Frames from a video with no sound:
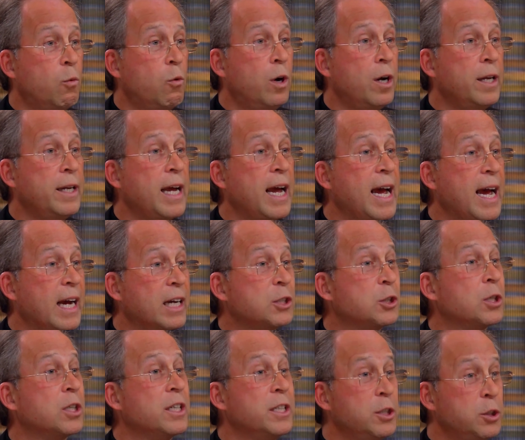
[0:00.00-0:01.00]
one
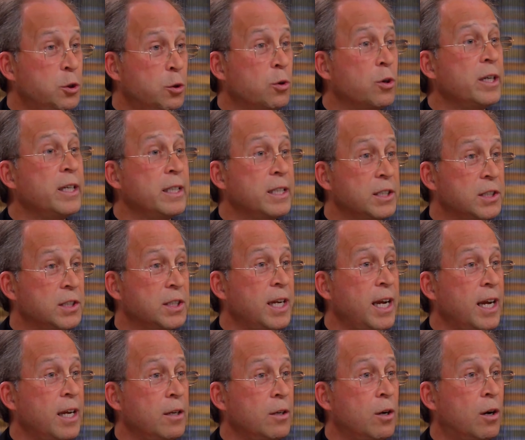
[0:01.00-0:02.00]
actually during the
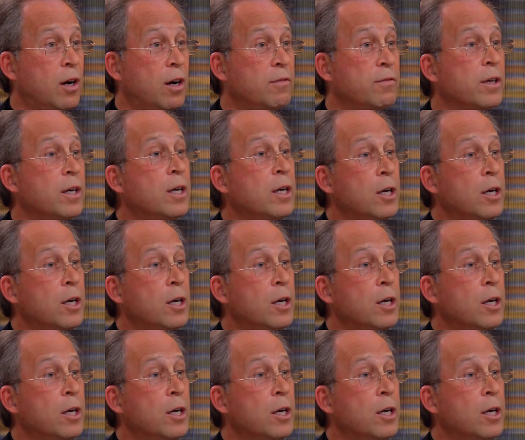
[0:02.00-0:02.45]
standoff,